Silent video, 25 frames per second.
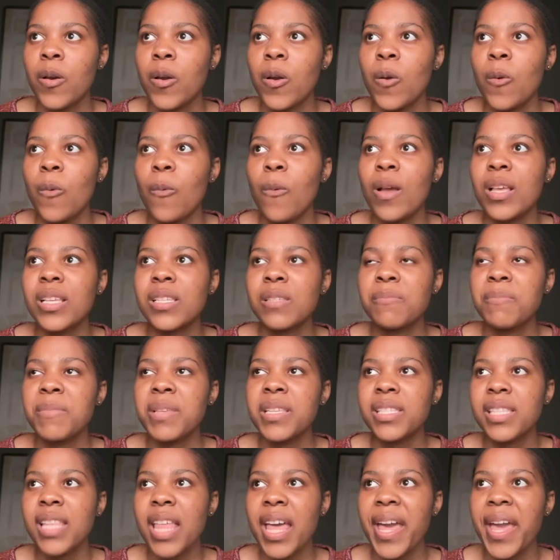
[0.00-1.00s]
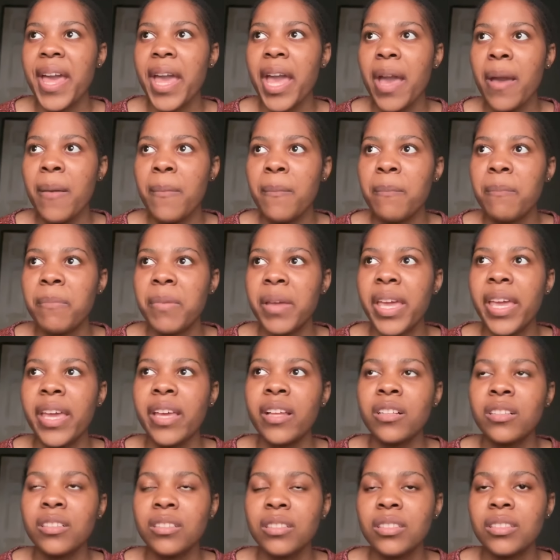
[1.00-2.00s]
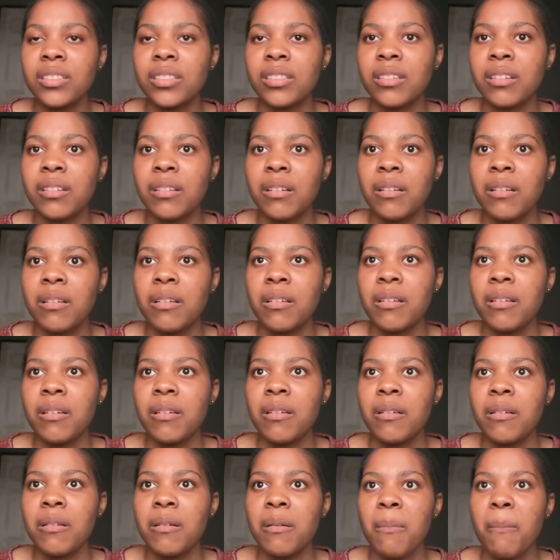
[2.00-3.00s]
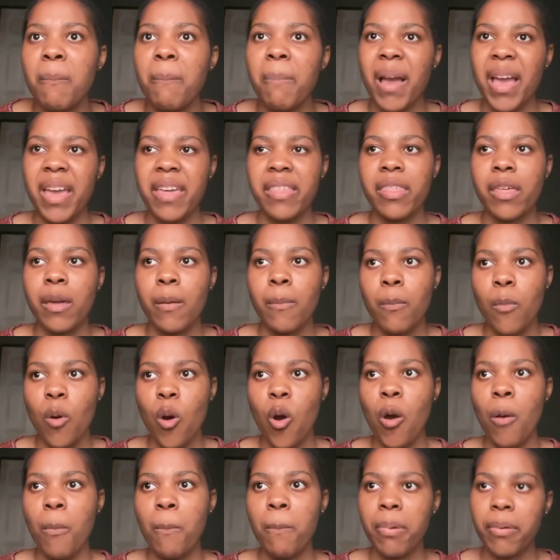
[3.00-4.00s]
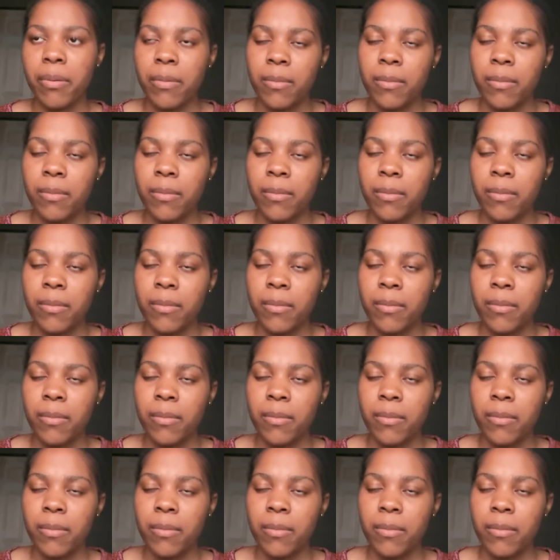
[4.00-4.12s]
was Mr. M killed by the mob?